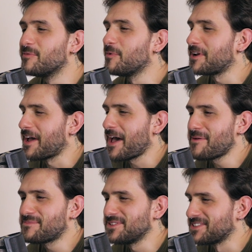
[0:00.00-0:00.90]
what
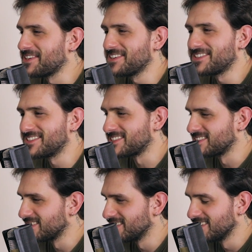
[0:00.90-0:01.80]
happened here?
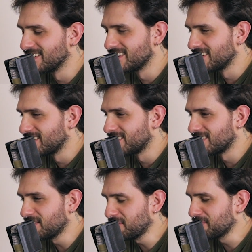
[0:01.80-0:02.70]

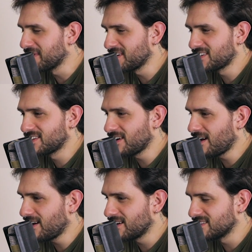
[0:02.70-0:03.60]
Oh my
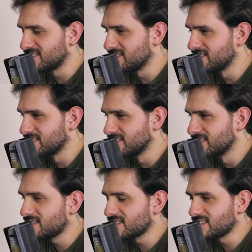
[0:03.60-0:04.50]
god.
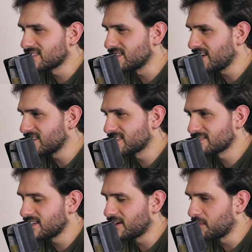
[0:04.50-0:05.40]
This is like
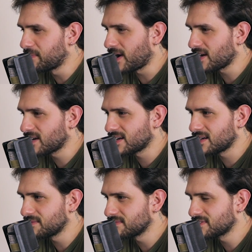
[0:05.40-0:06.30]
an
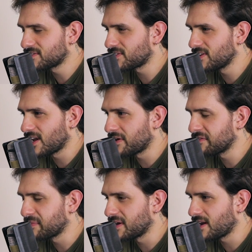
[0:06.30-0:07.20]
alpaca straight out
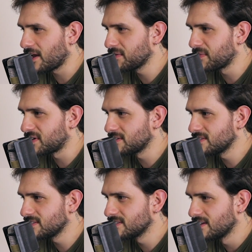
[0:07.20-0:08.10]
of my
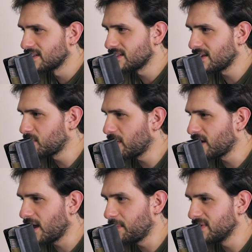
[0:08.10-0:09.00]
nightmares. Like what
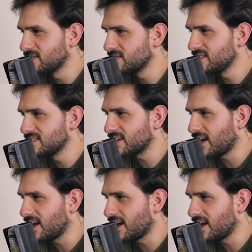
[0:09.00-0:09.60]
happened to these